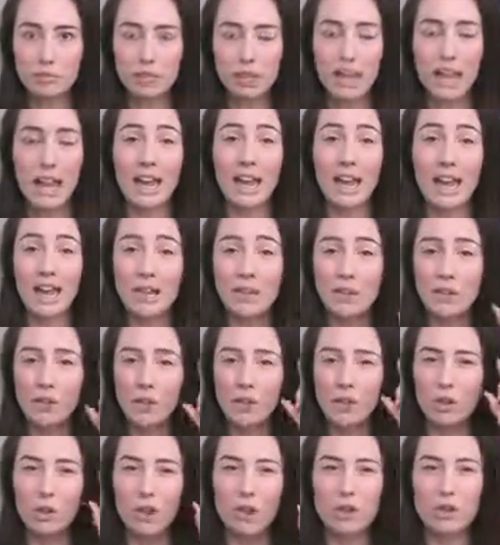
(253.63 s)
and if
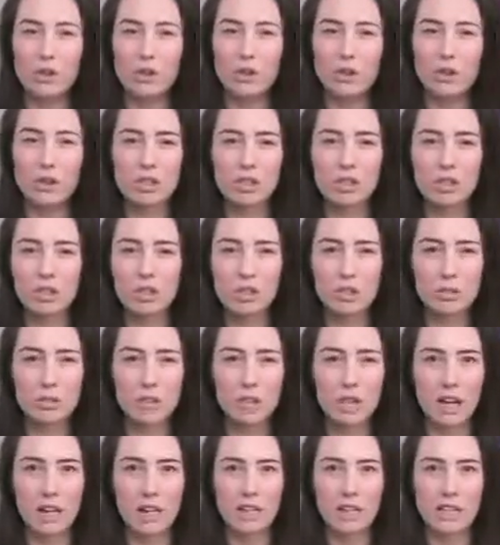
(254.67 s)
you're not totally sure what
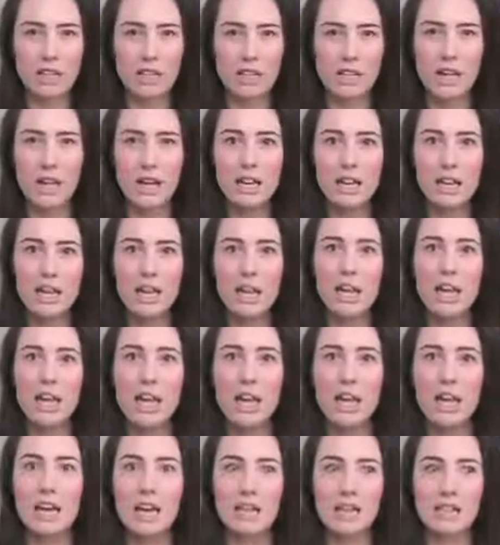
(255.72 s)
that looks like,
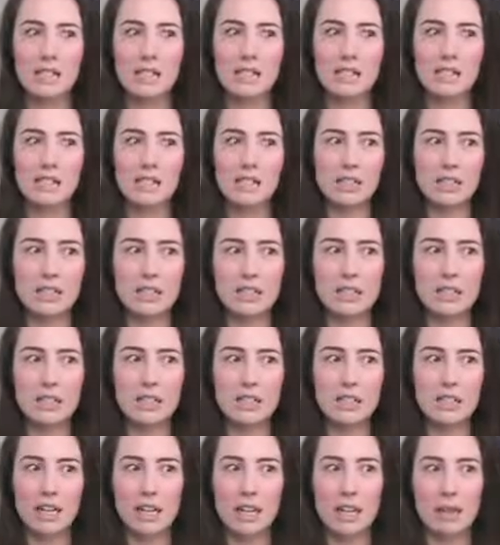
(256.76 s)
it's
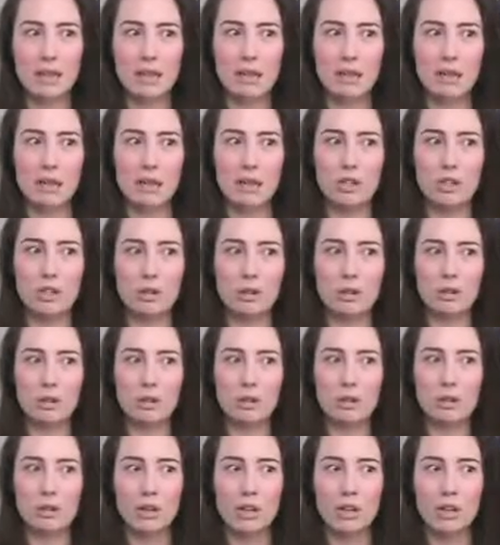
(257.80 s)
anytime
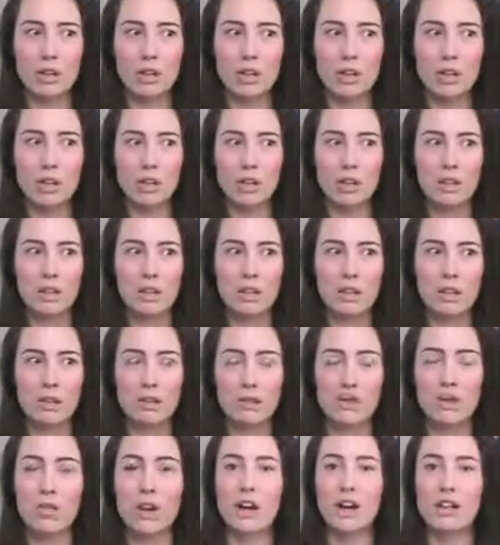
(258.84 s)
you
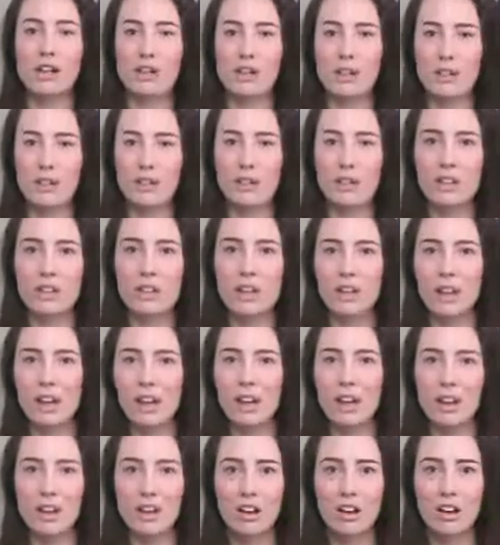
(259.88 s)
find yourself thinking
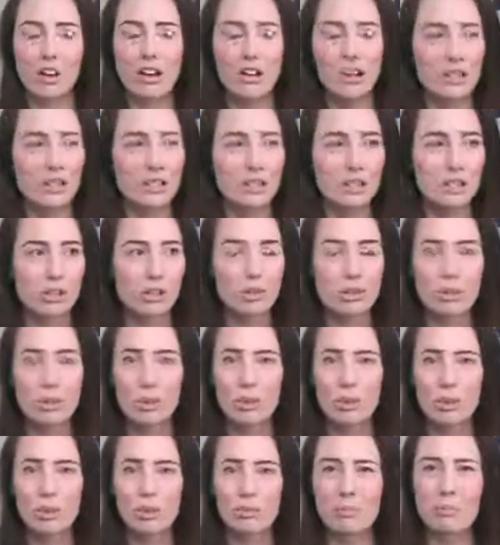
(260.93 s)
like, oh, that's so
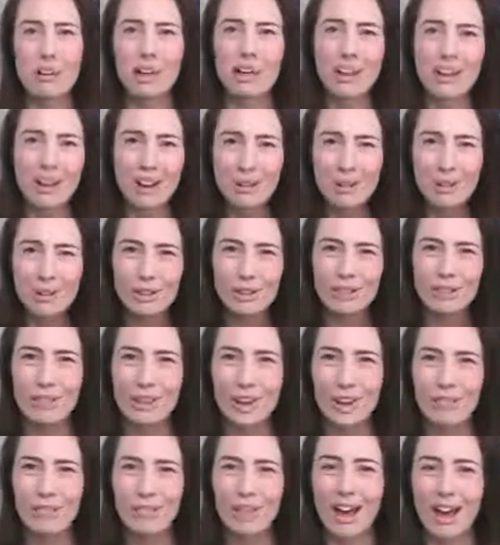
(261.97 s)
cool, or man, I would love to
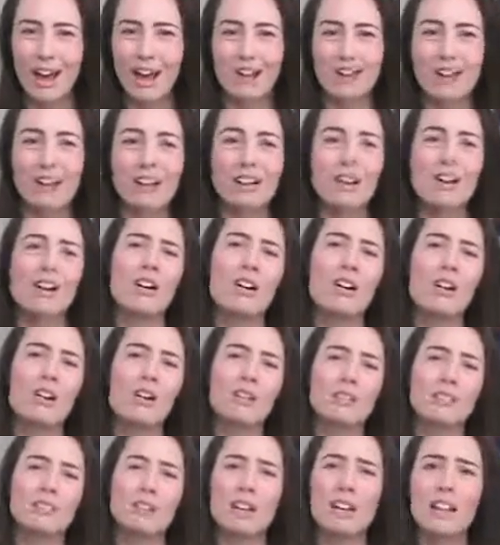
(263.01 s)
have that, or oh,
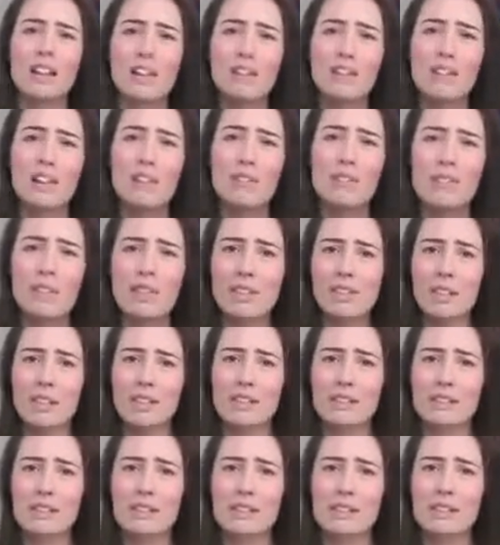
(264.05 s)
I love that
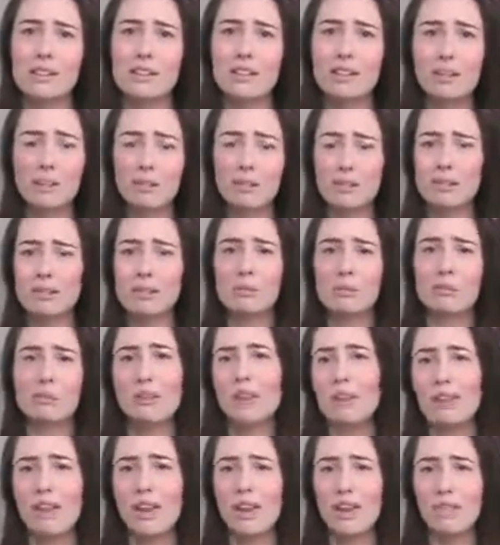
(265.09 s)
that's, something
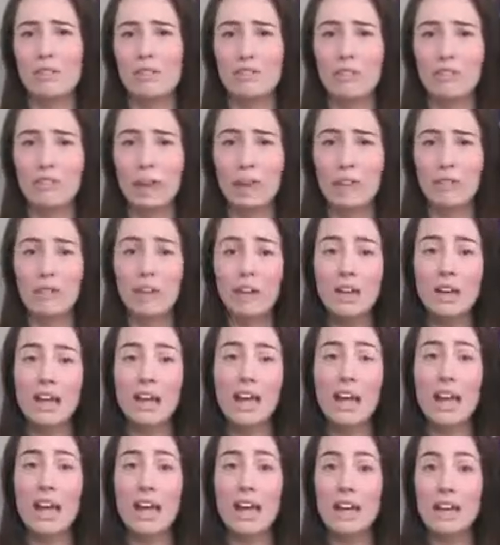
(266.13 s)
that they have in their life.
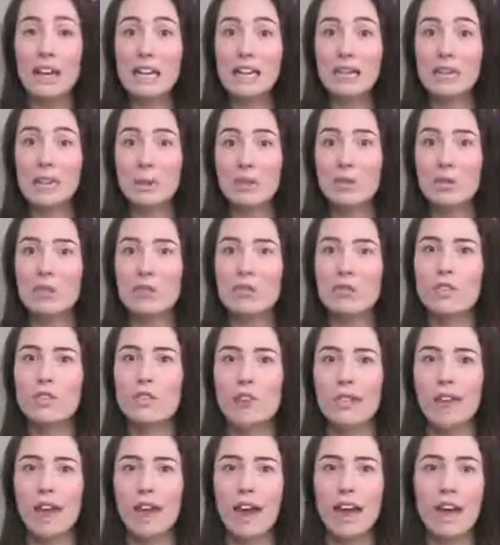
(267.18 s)
Anytime you
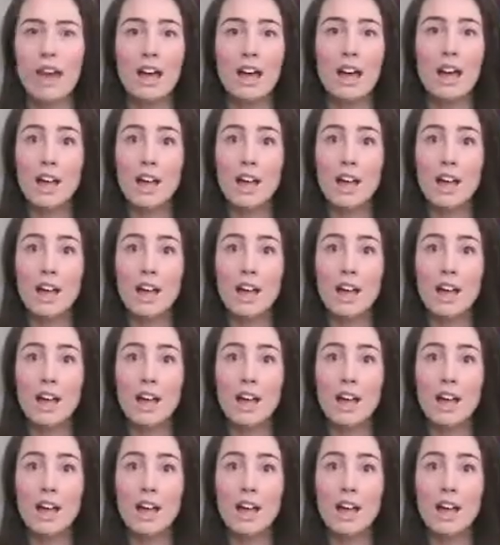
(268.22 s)
feel that,